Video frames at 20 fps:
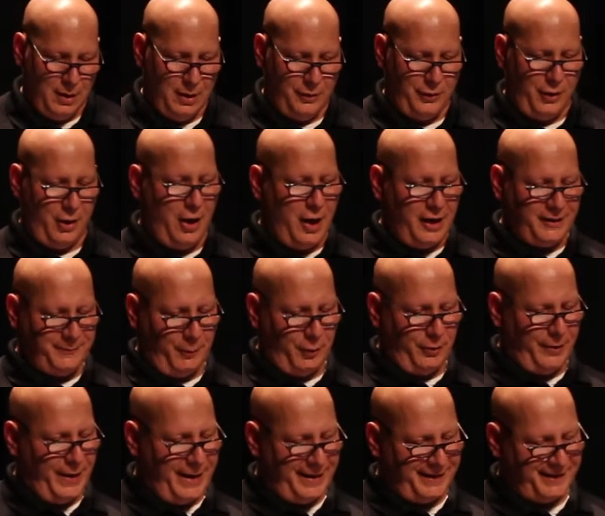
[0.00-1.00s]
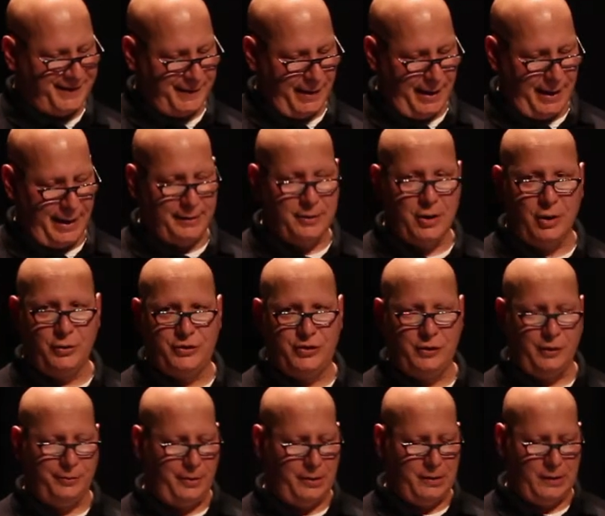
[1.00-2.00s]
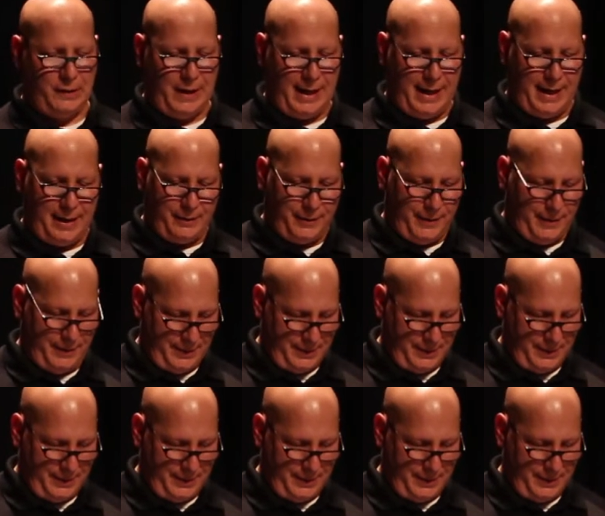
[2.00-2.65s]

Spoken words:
The hospital had a sign, no children allowed.